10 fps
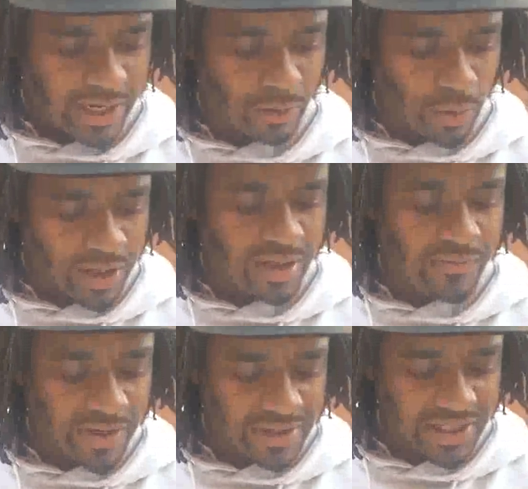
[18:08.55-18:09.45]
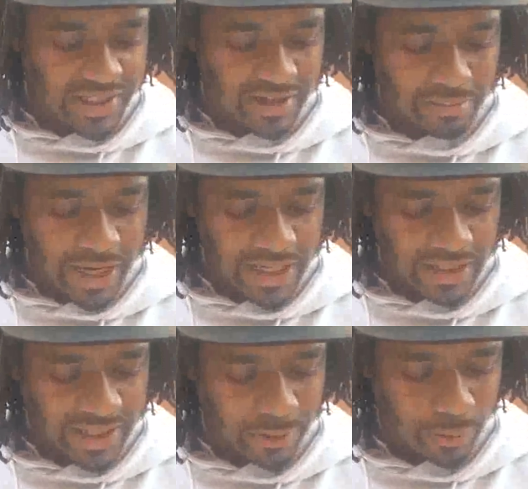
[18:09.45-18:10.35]
And one of us he
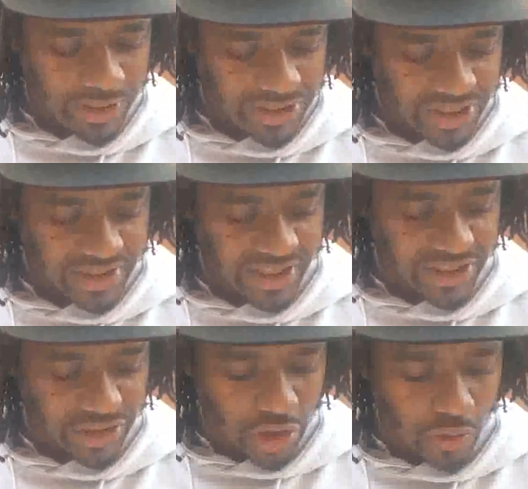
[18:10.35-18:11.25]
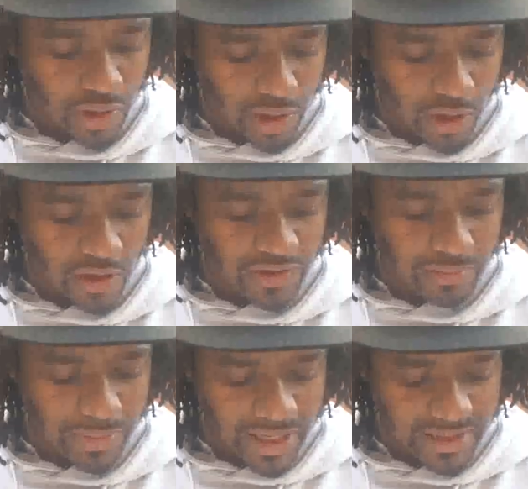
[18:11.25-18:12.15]
commanded that we should teach Noah all
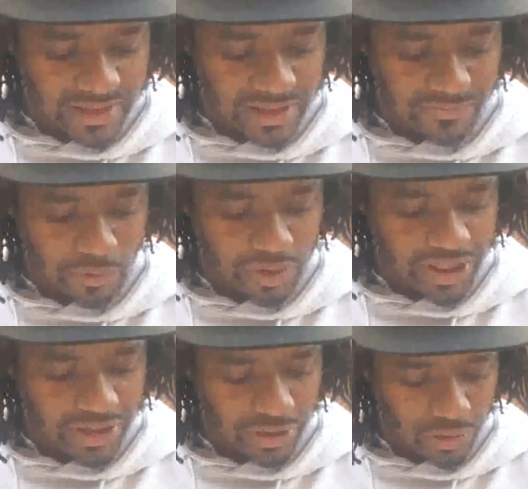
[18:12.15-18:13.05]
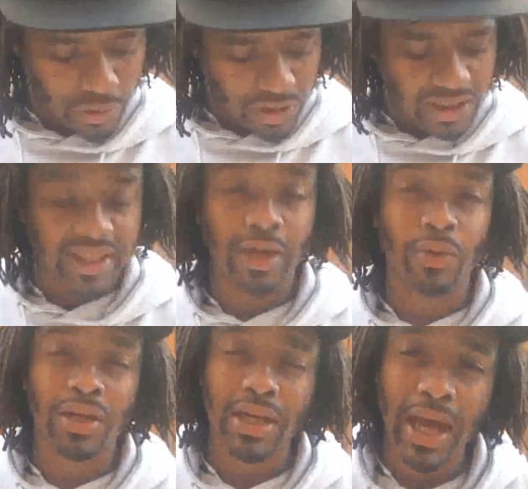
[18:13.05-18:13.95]
their medicines, for he knew that they
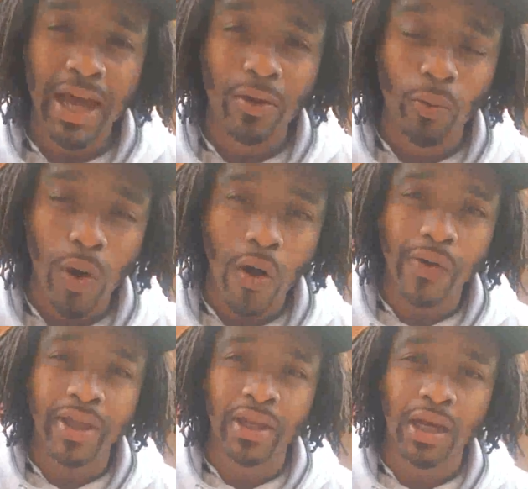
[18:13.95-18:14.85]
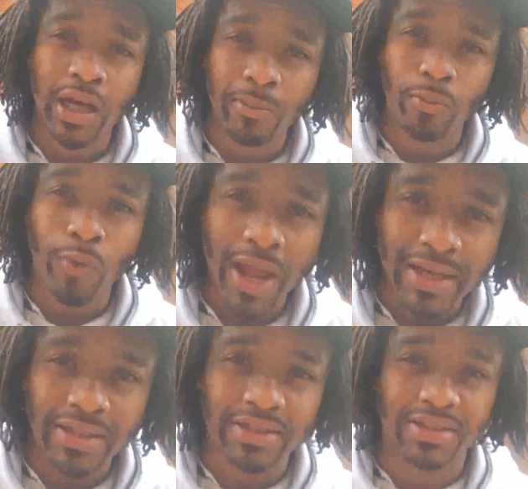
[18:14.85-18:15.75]
would not walk in
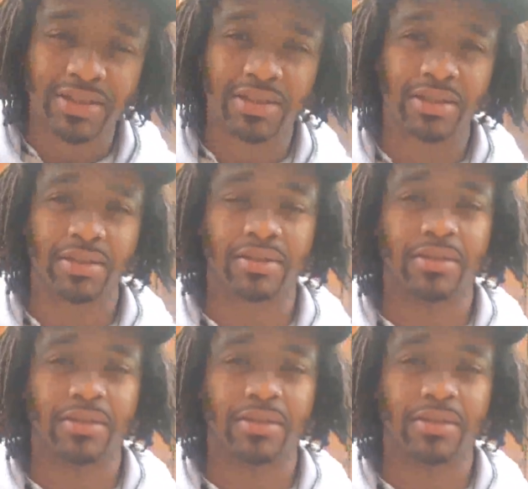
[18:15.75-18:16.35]
uprightness.